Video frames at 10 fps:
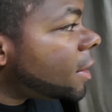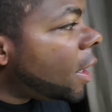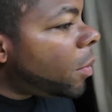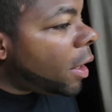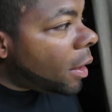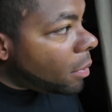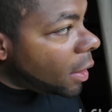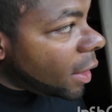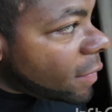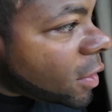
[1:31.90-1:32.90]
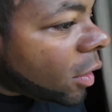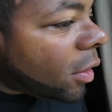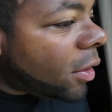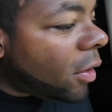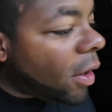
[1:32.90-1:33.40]
coming up, leaves are
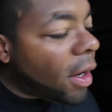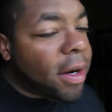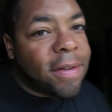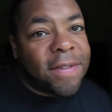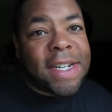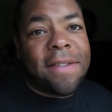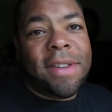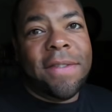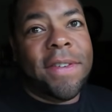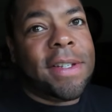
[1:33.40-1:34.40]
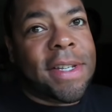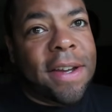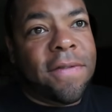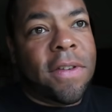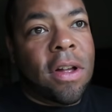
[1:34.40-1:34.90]
on the ground. It definitely feels
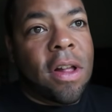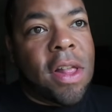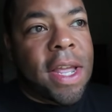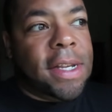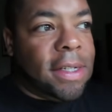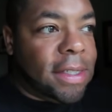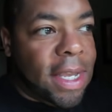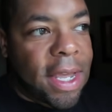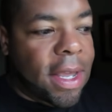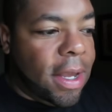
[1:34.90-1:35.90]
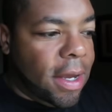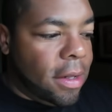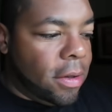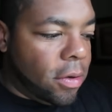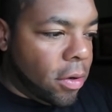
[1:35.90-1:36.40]
like fall is kicking in
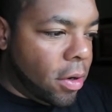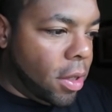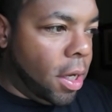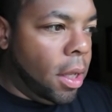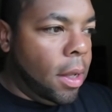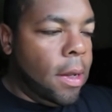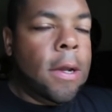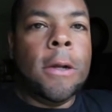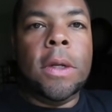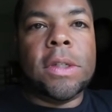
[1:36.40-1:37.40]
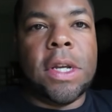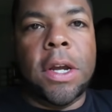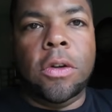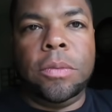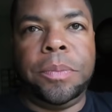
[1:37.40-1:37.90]
a little early.
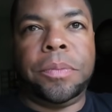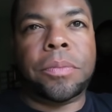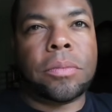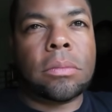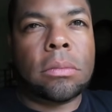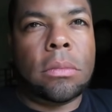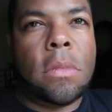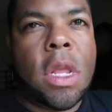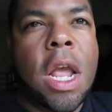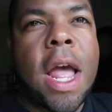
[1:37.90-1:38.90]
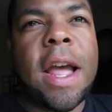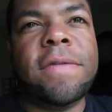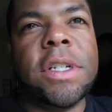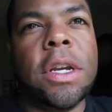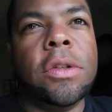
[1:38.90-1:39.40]
So I
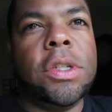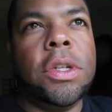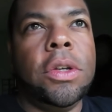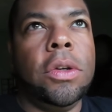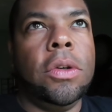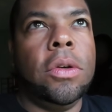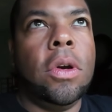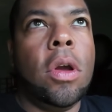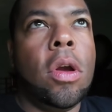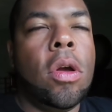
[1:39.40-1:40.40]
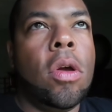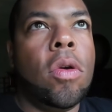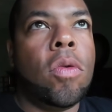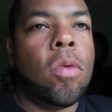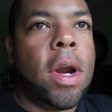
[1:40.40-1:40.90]
have to go to
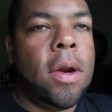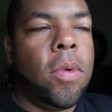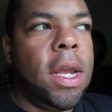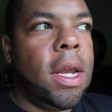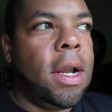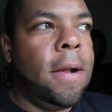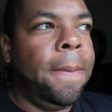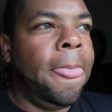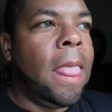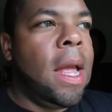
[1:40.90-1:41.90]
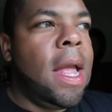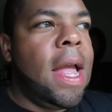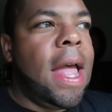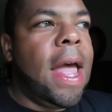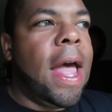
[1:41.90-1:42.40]
Red Wing.
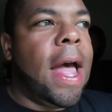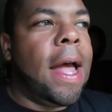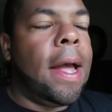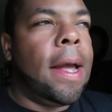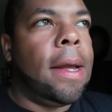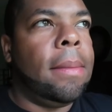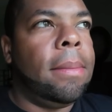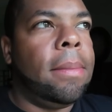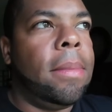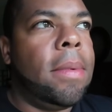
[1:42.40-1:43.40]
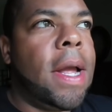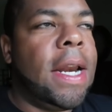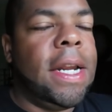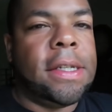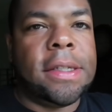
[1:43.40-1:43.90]
I
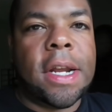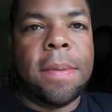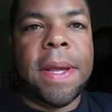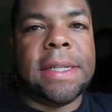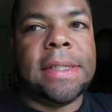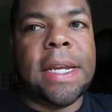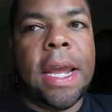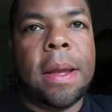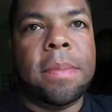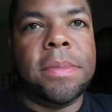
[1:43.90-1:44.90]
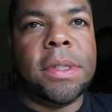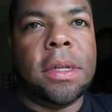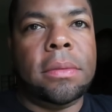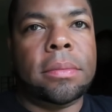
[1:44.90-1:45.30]
need to stop at Sam's